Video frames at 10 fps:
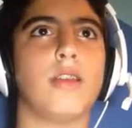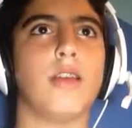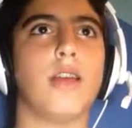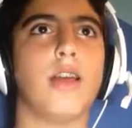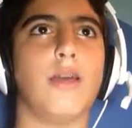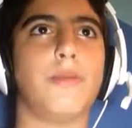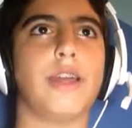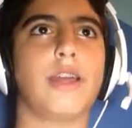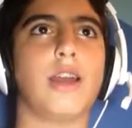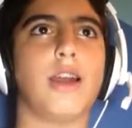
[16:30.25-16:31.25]
Oh my
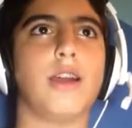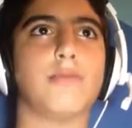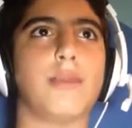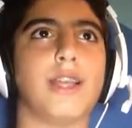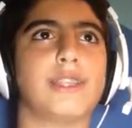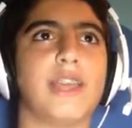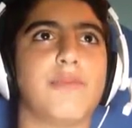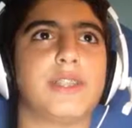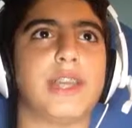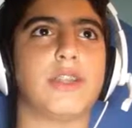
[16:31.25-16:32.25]
god, my safe
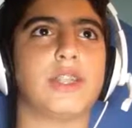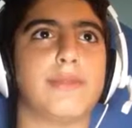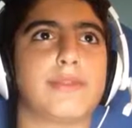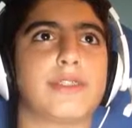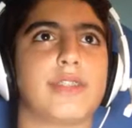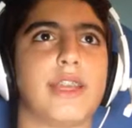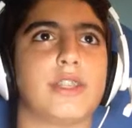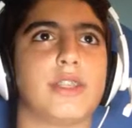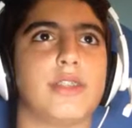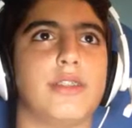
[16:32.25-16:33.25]
potato chips
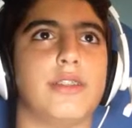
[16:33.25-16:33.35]
station.